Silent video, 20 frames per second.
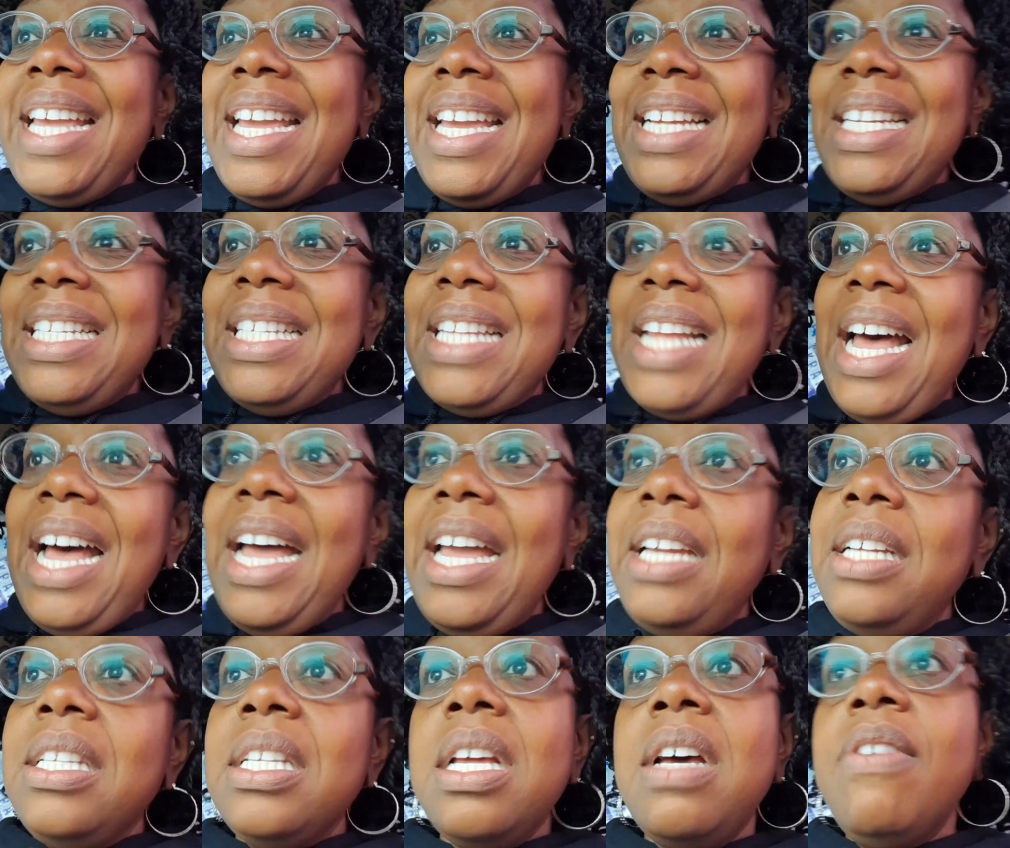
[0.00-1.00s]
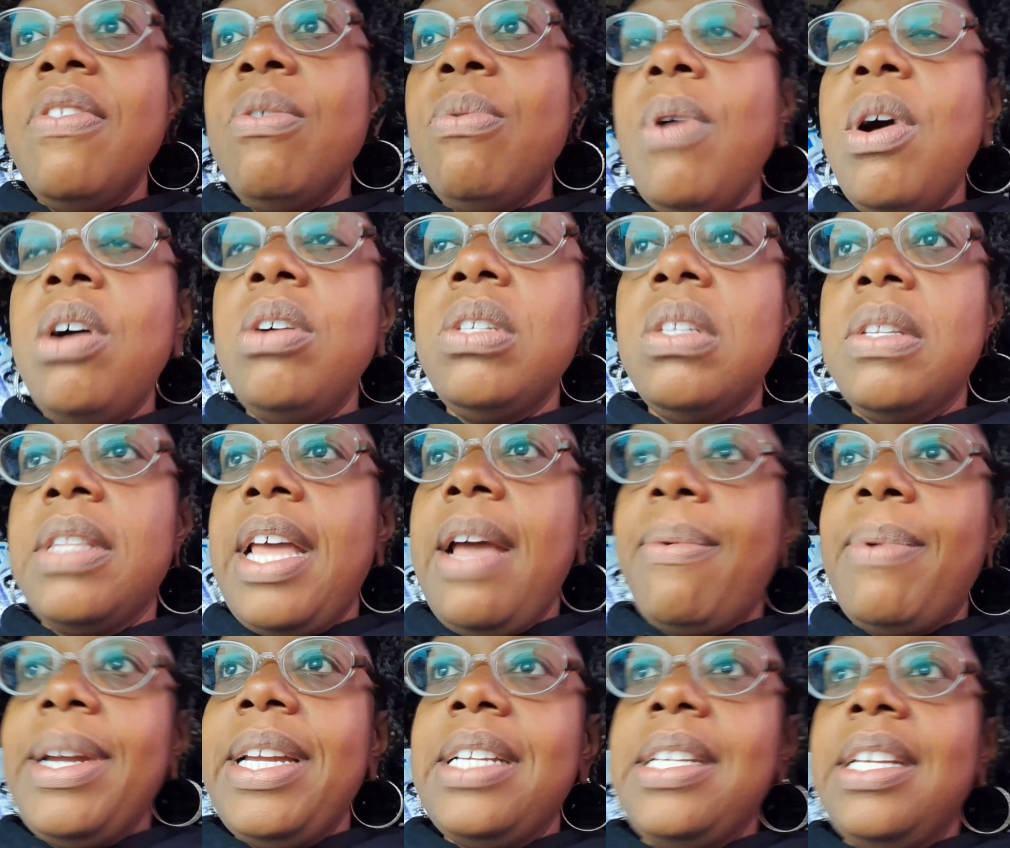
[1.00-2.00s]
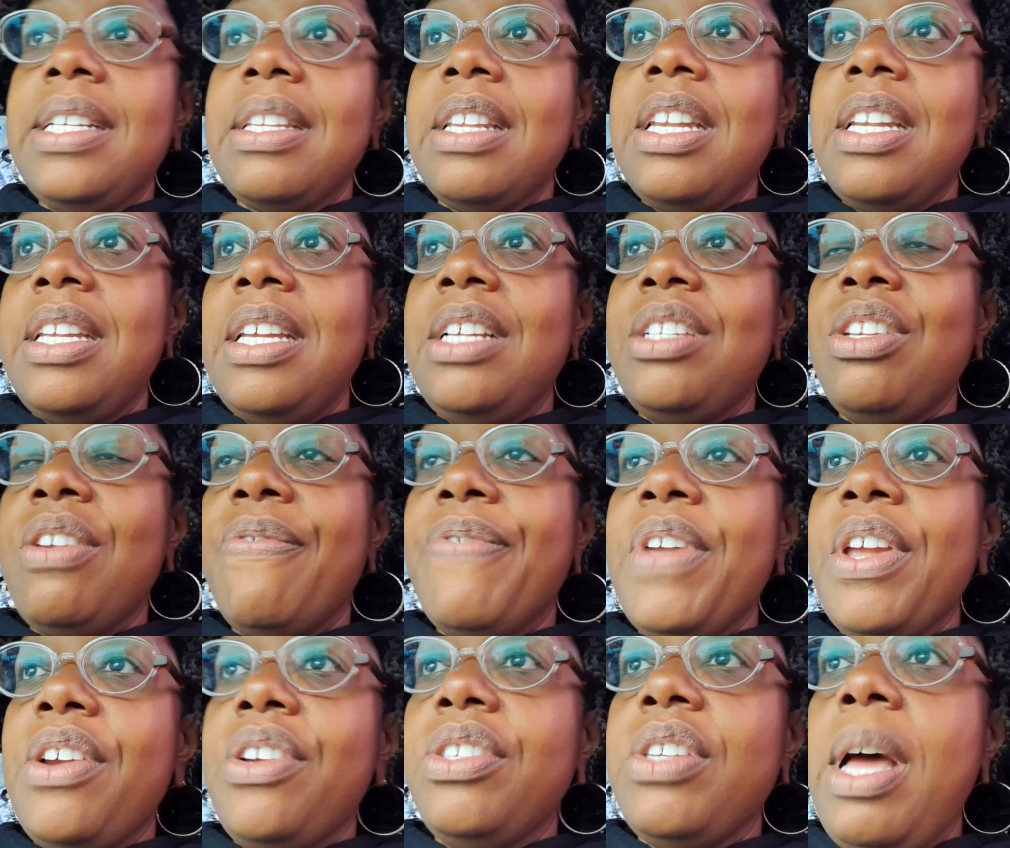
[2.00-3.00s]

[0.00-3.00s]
insides of the wall, so that way it doesn't interfere.